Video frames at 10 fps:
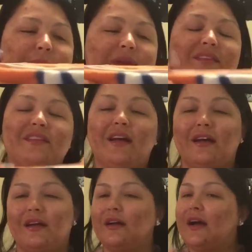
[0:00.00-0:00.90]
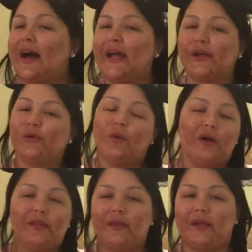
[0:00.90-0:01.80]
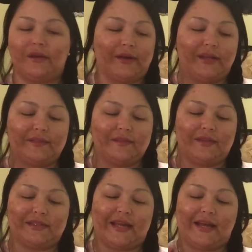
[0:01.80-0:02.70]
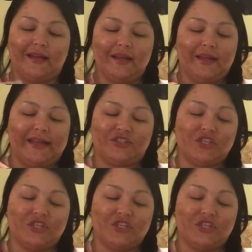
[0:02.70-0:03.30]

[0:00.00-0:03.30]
I mean, it's not high quality or anything like that. It's